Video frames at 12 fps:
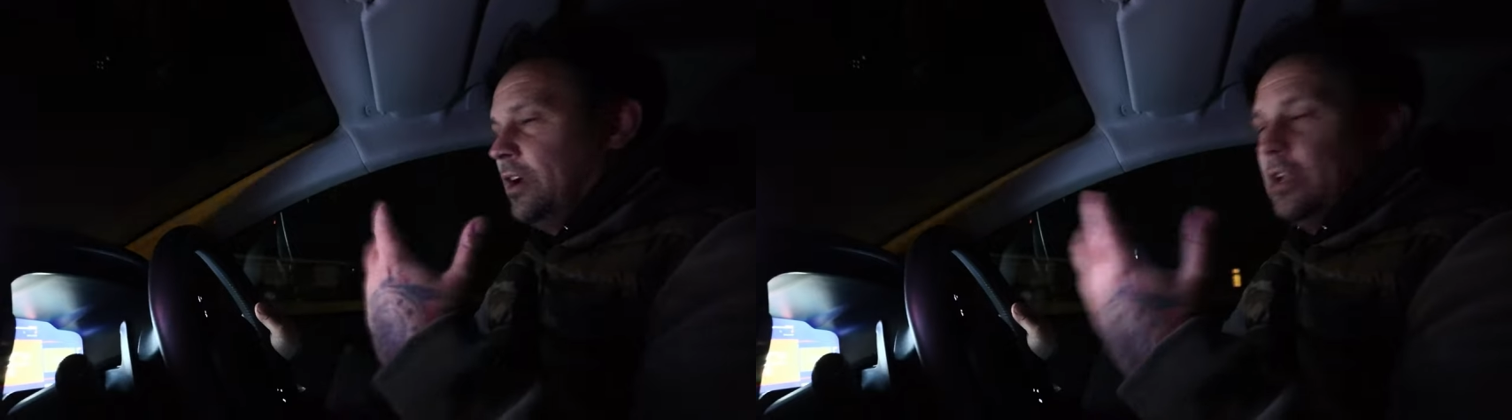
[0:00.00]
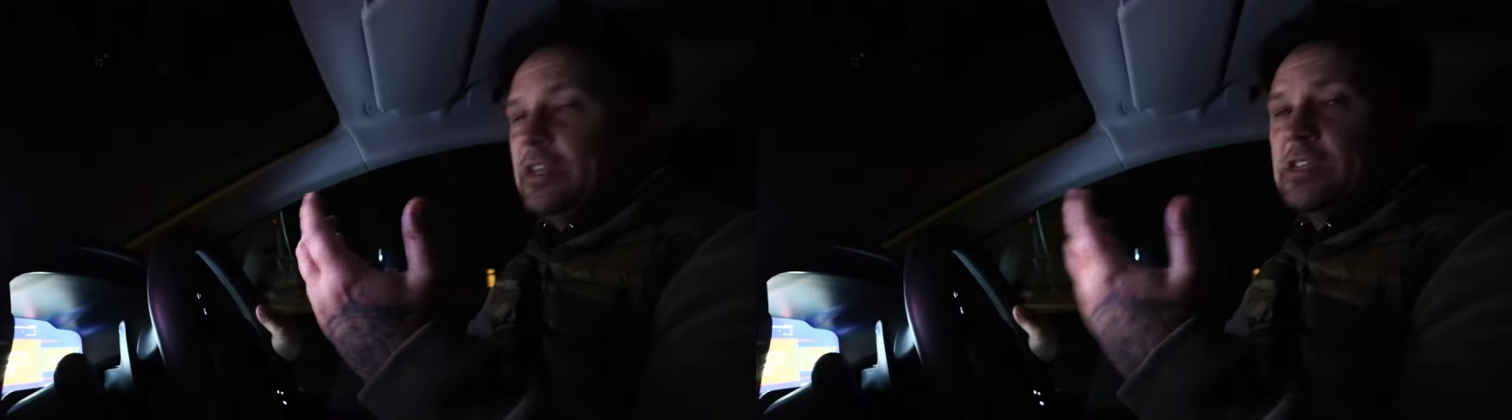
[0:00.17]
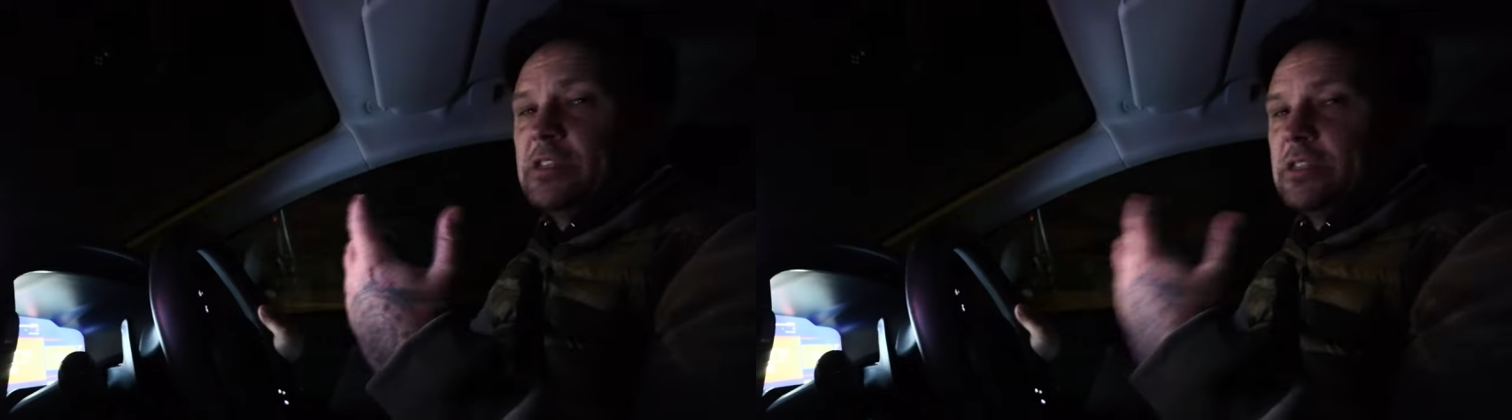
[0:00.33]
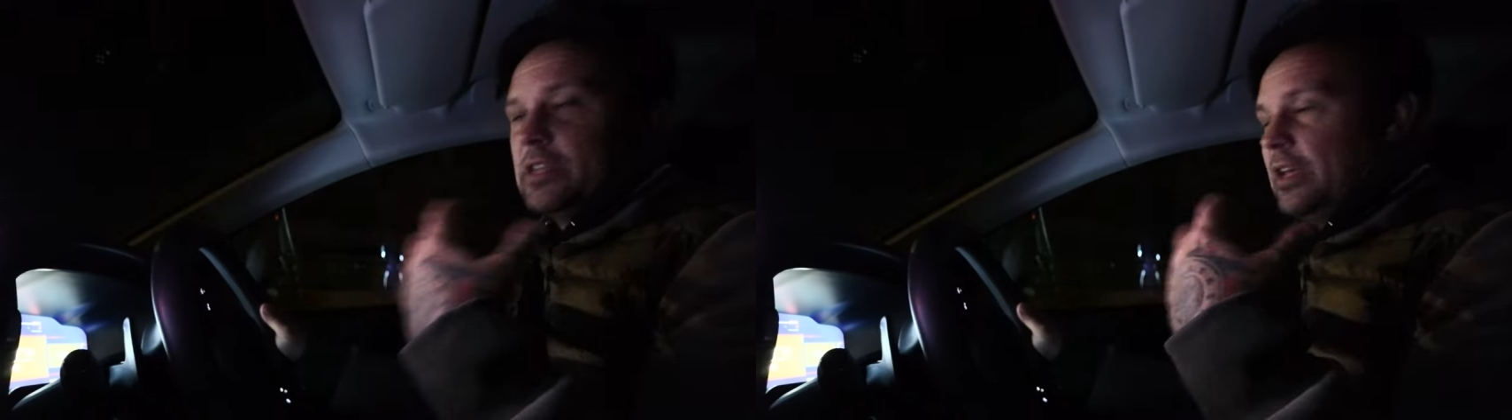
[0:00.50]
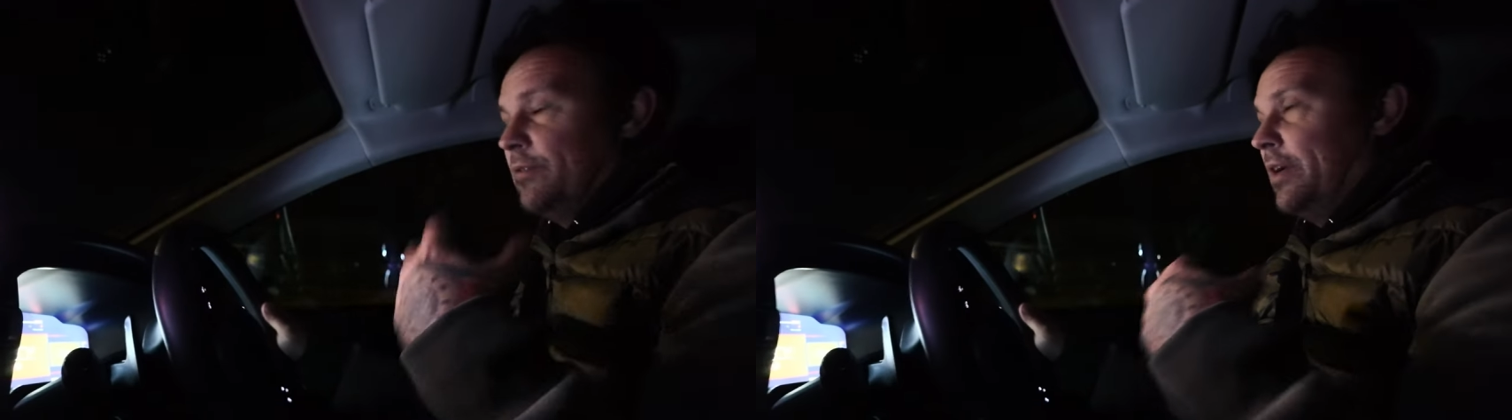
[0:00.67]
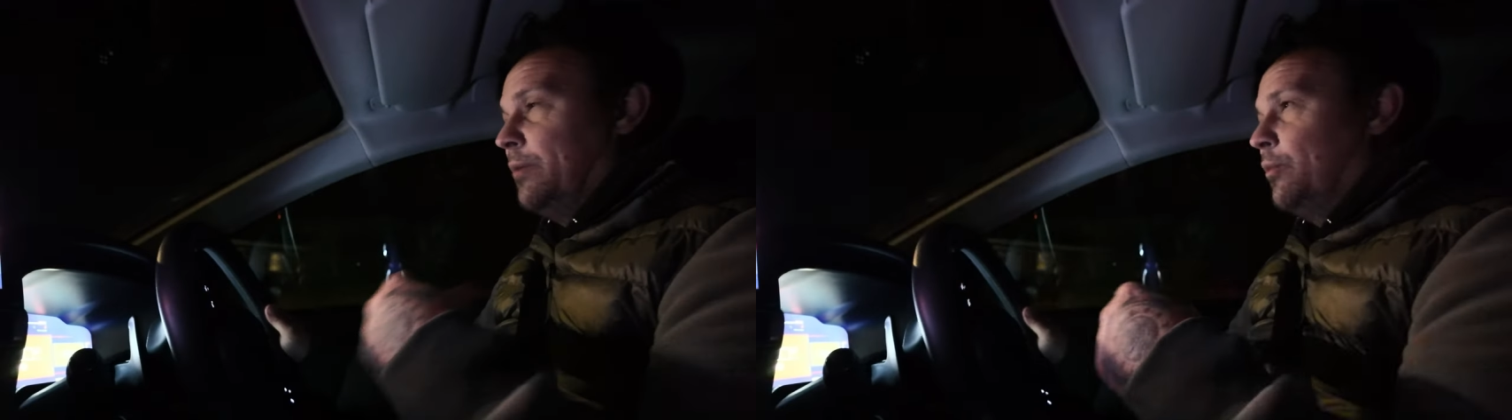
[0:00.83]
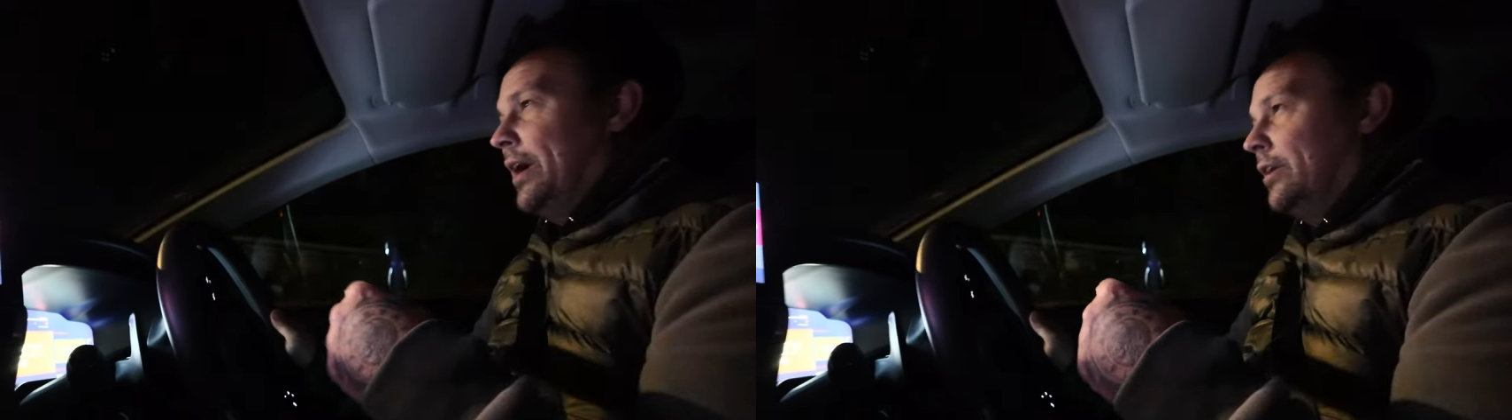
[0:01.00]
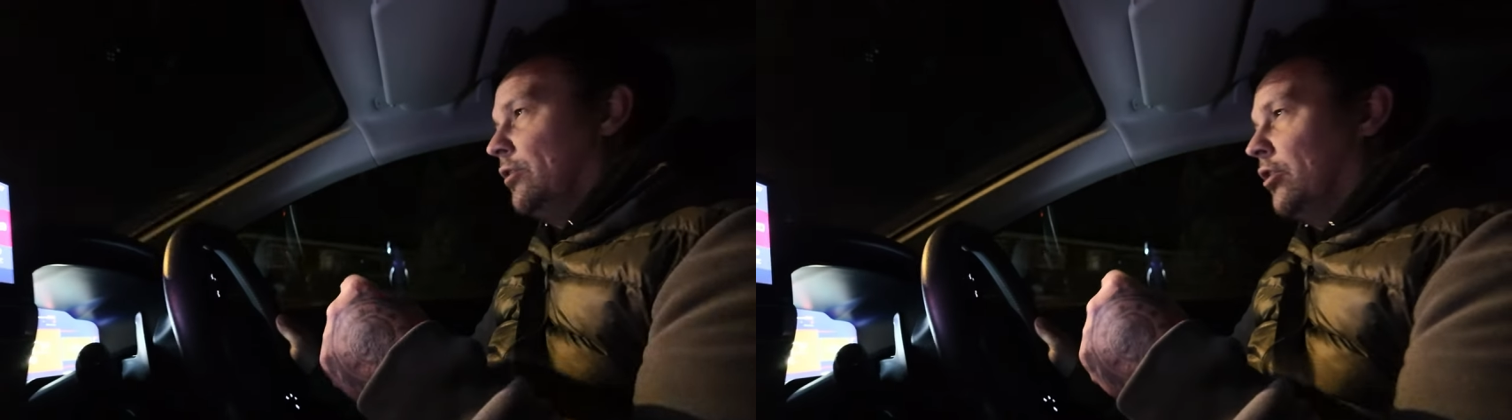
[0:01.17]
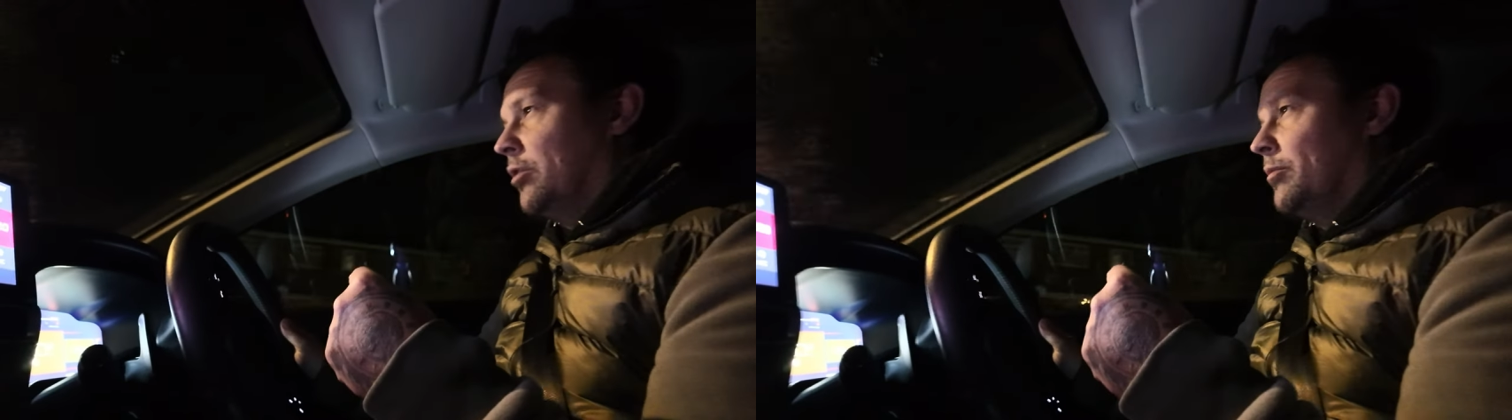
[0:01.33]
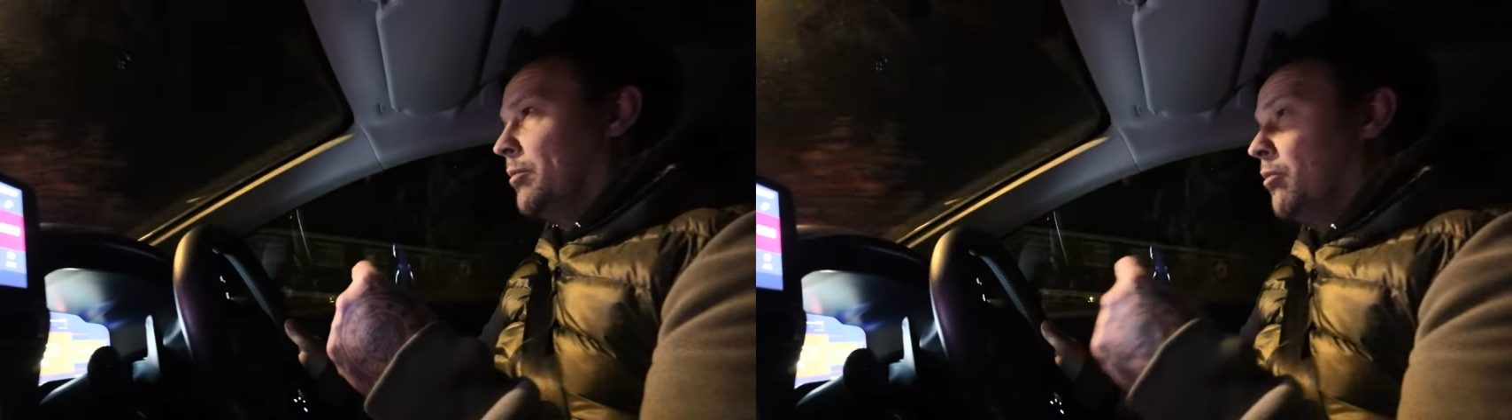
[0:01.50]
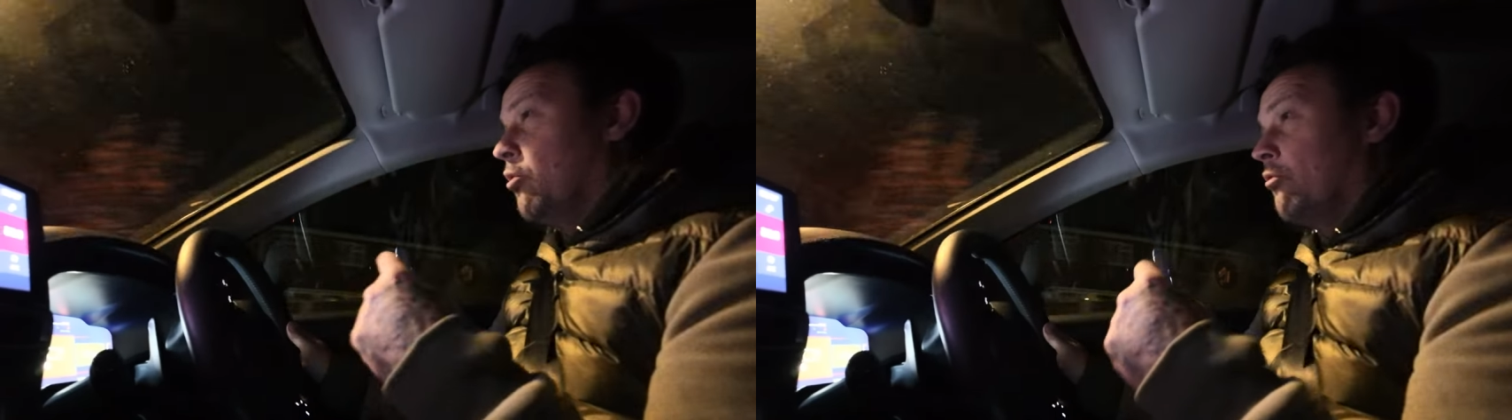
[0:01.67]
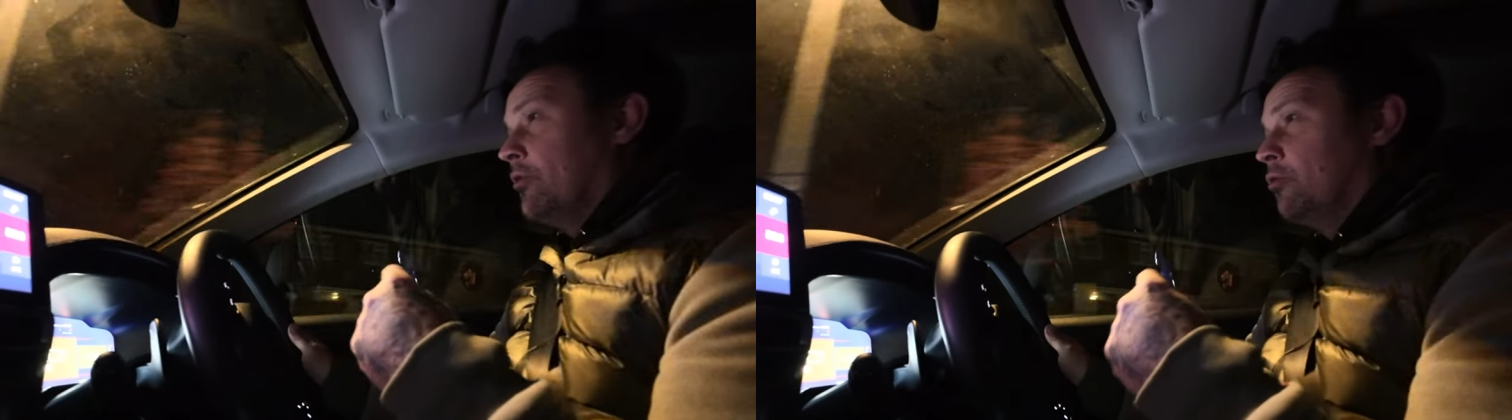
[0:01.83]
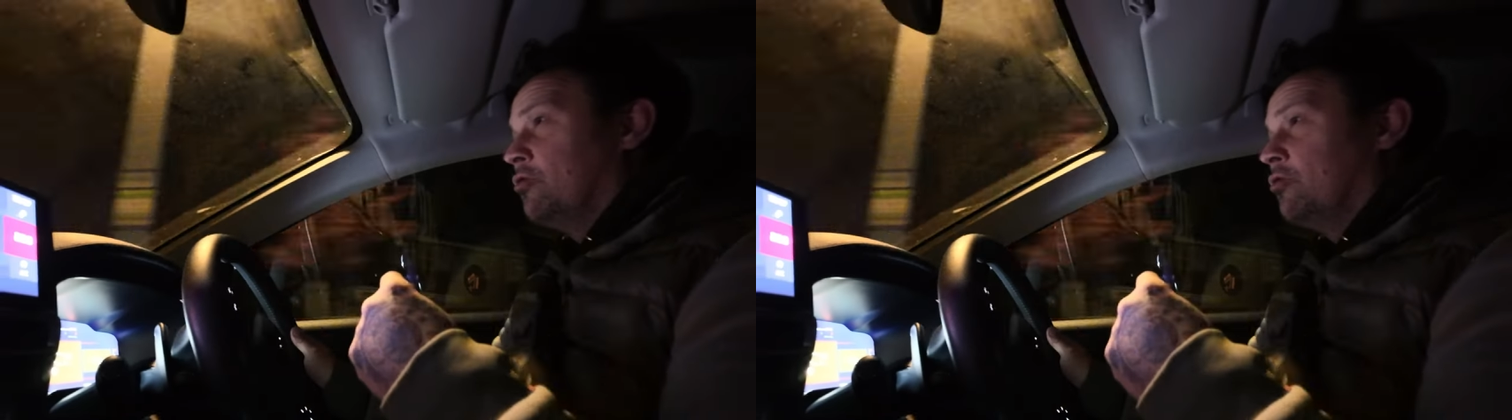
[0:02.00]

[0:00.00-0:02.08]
In this event we had like a memorial